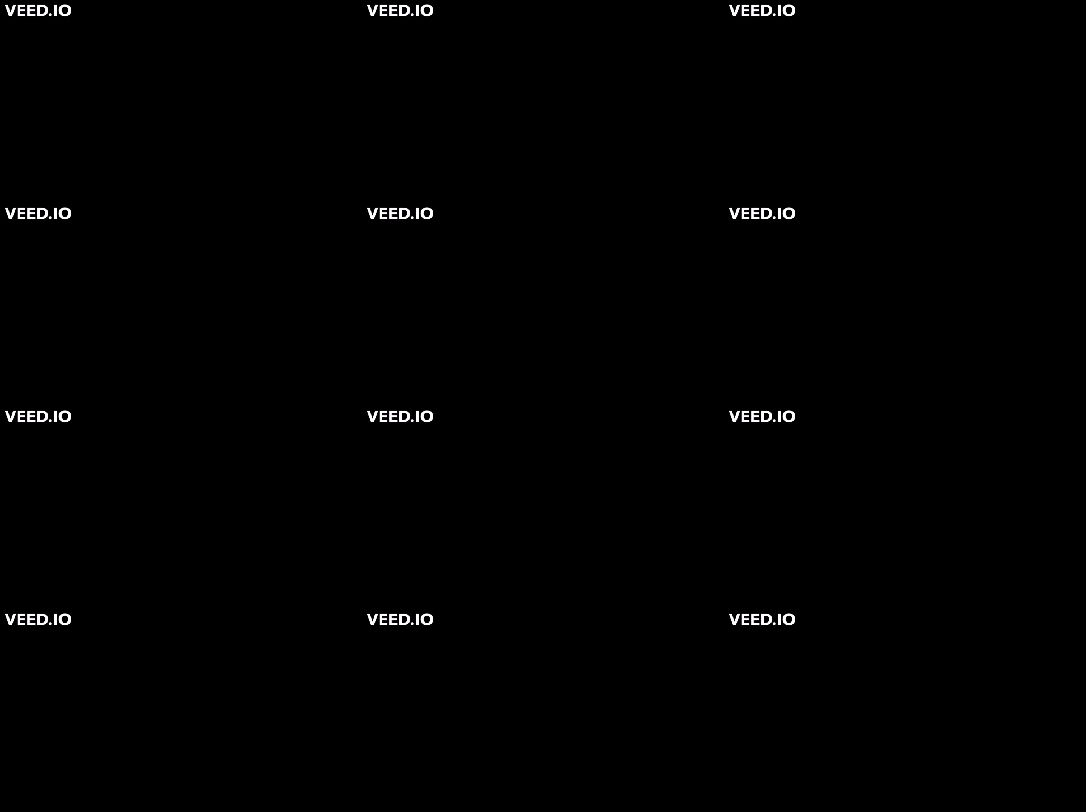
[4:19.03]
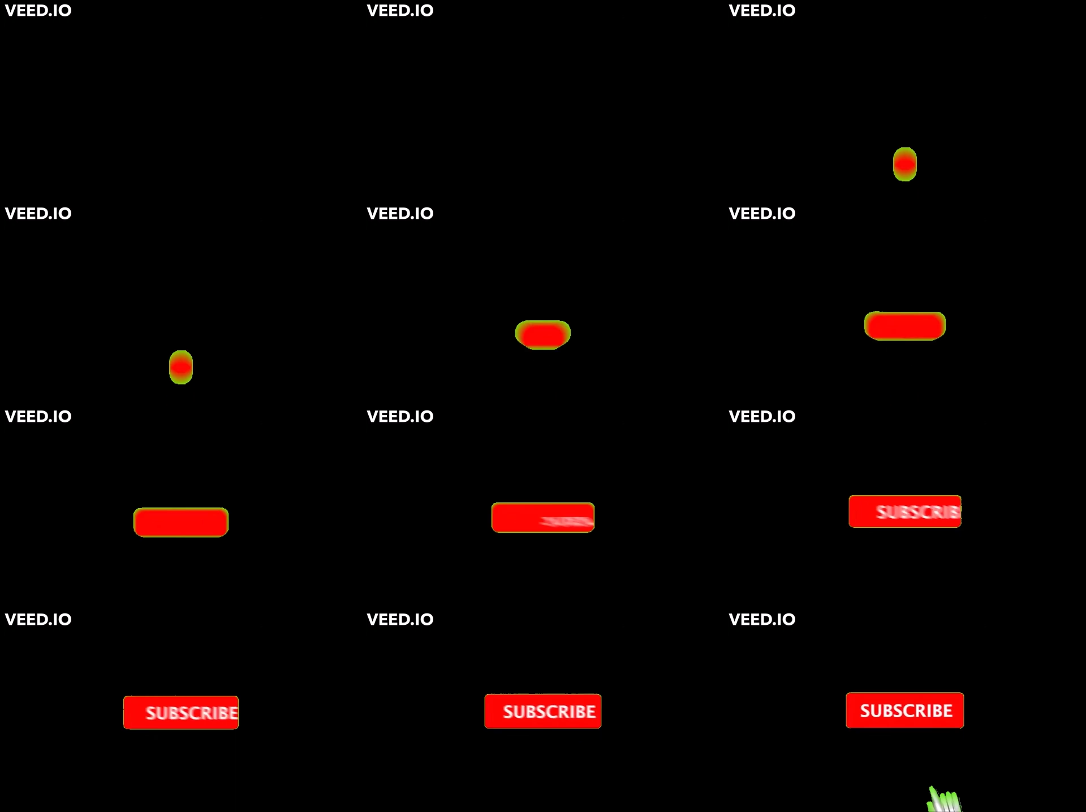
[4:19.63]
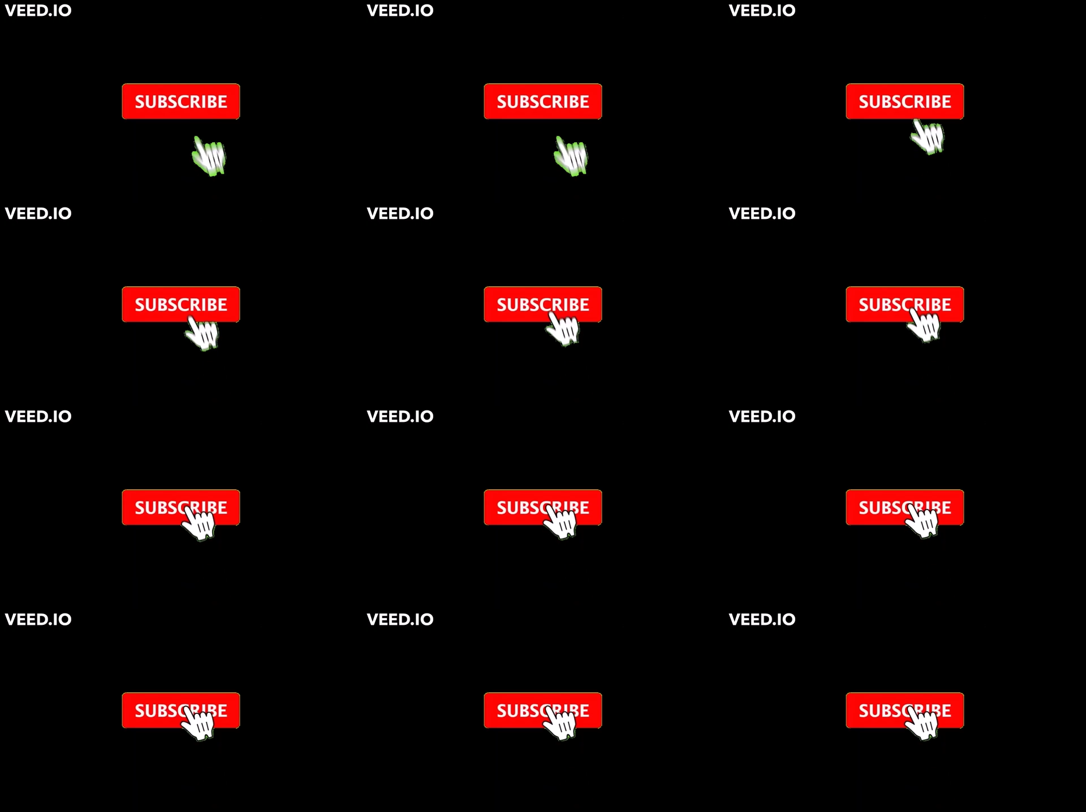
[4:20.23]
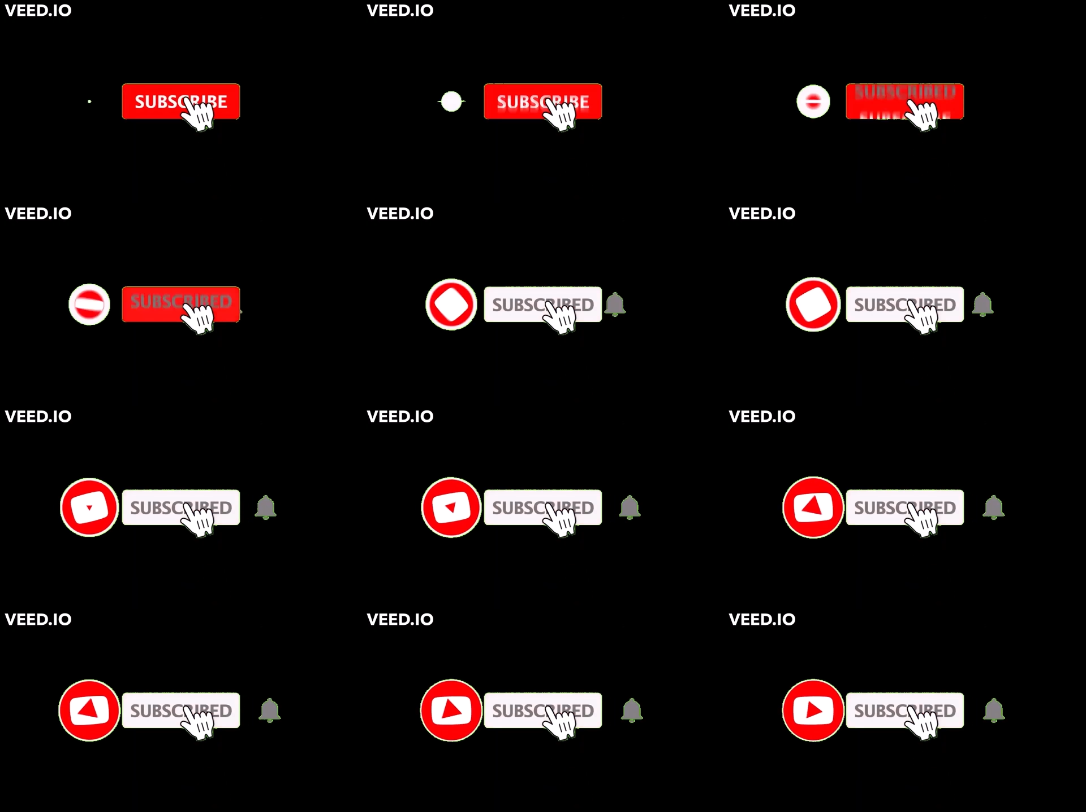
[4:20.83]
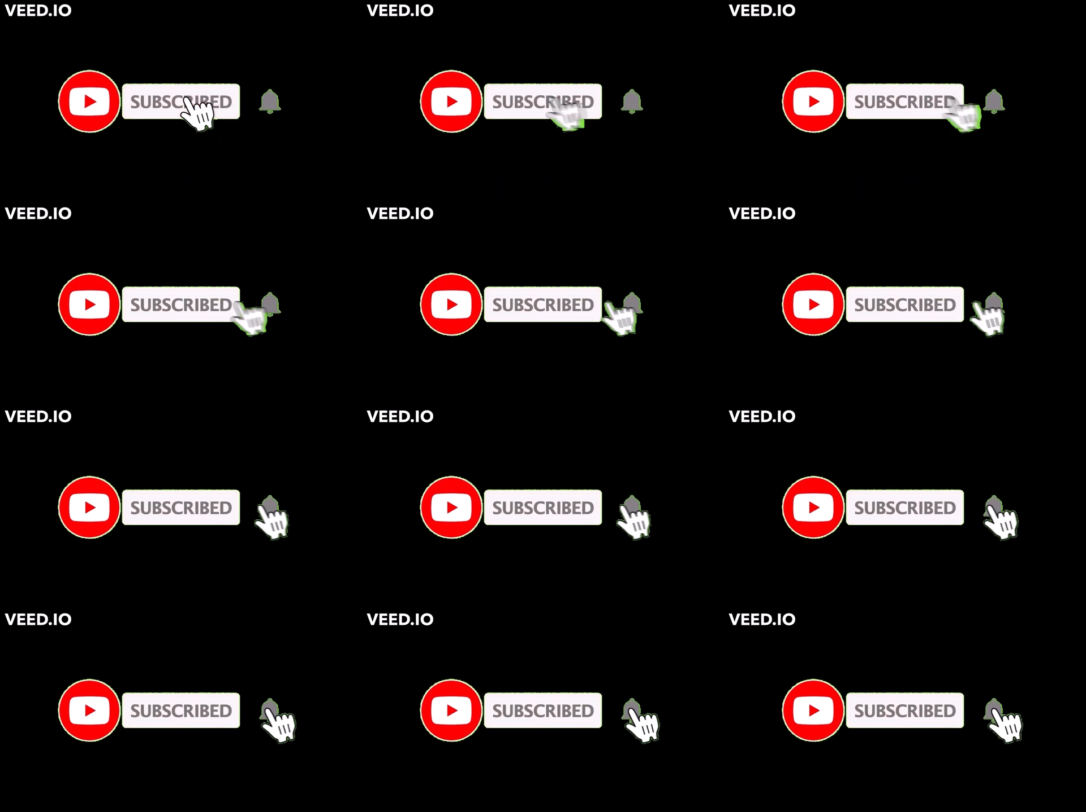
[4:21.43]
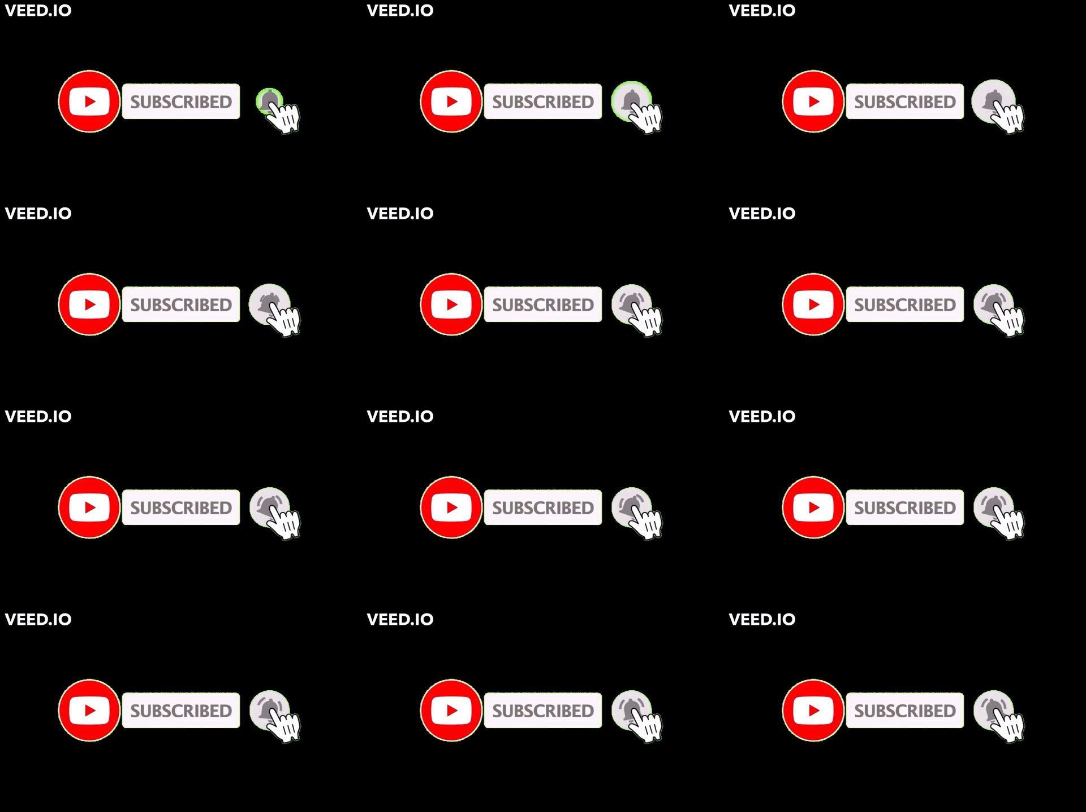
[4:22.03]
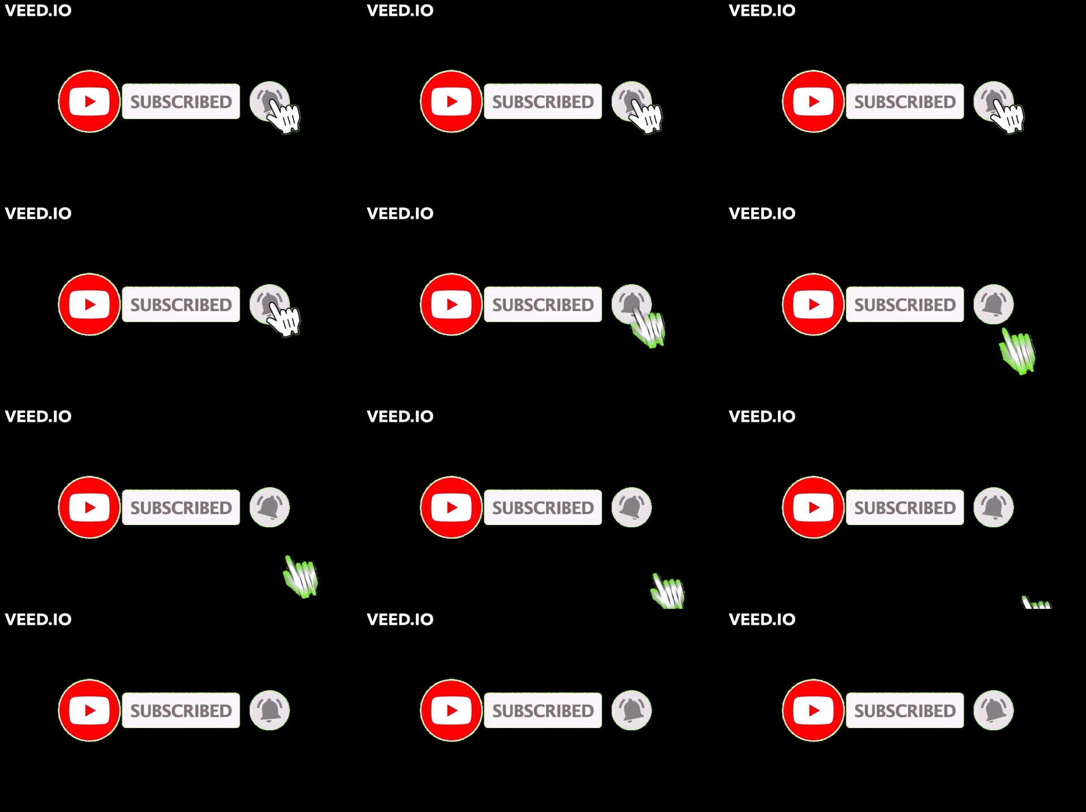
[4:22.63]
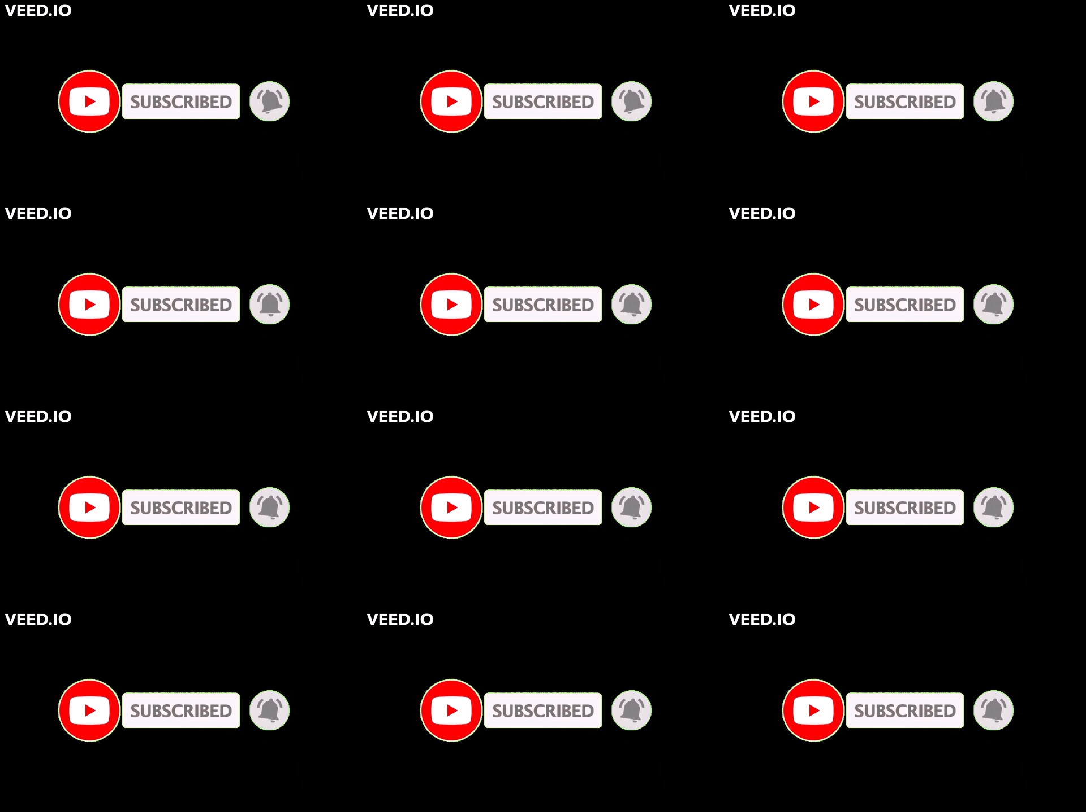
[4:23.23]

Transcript: [unreadable: no face in view]